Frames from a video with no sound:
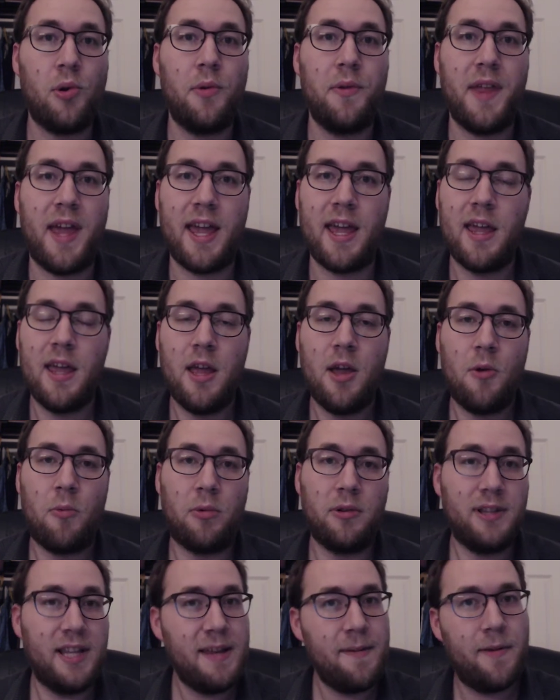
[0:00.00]
They
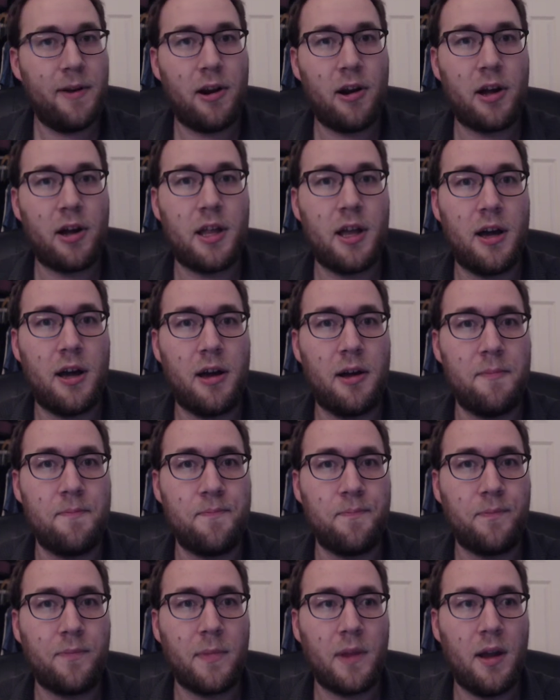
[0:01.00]
will leave it on
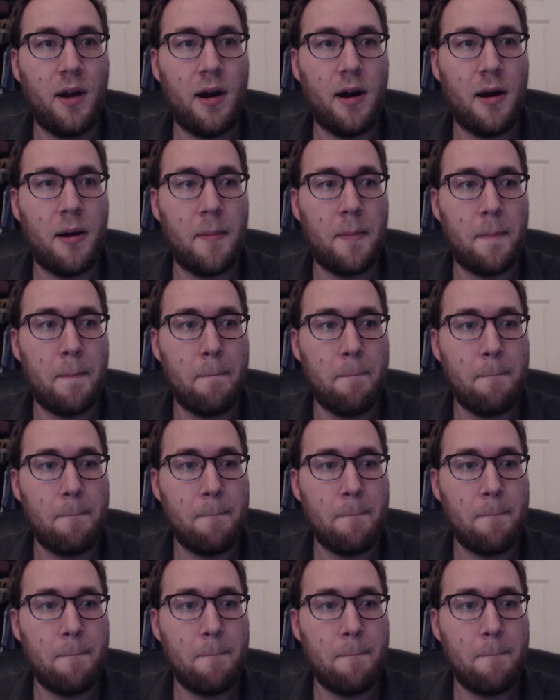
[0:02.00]
some